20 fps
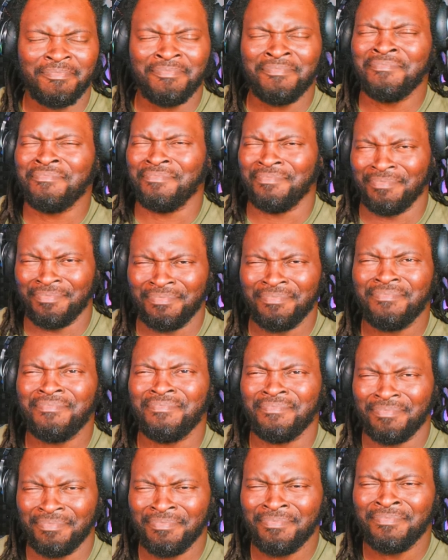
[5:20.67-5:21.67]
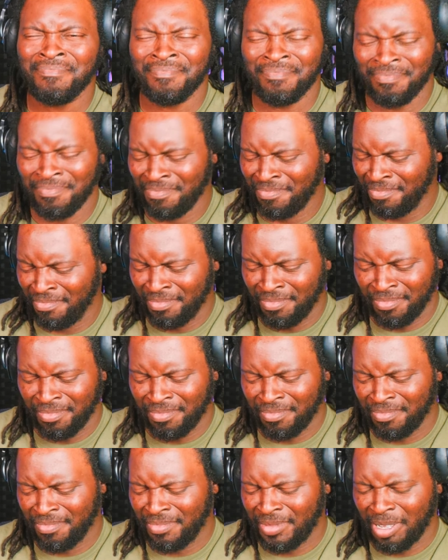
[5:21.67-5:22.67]
Mining for diamonds and grinding for
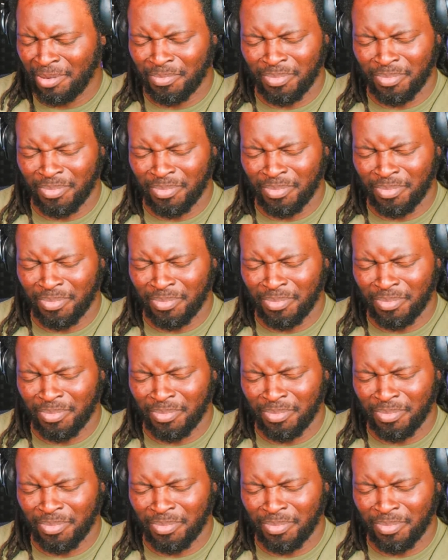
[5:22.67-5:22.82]
profits.